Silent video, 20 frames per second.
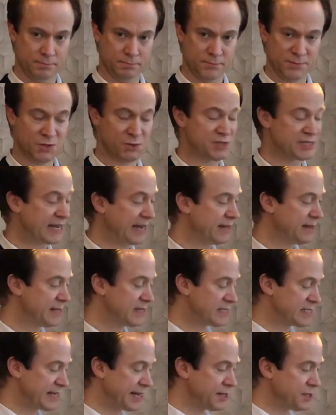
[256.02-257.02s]
So it's getting the
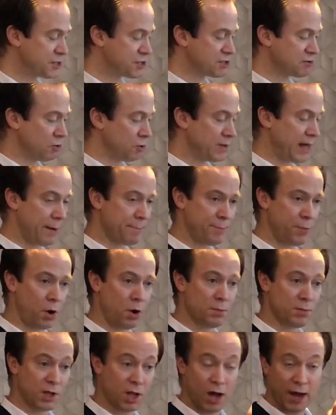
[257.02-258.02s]
signature on that
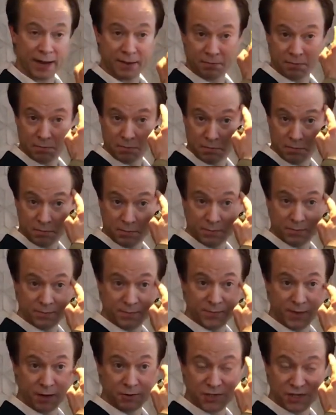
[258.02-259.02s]
bottom line,
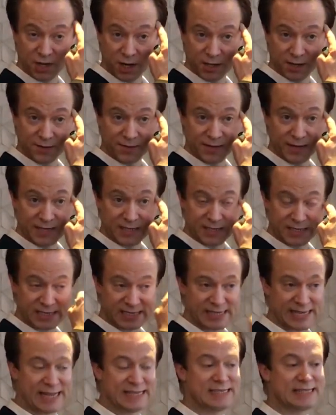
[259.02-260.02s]
those kind of things. It's
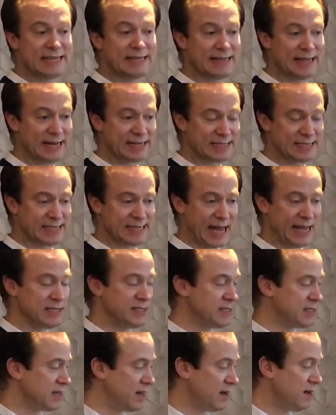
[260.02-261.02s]
sending that
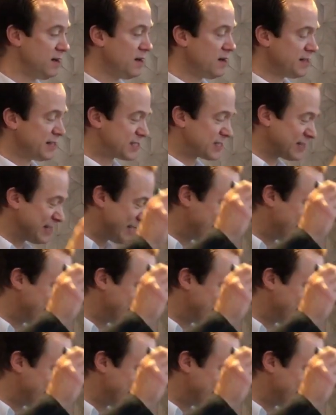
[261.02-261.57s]
tender that's going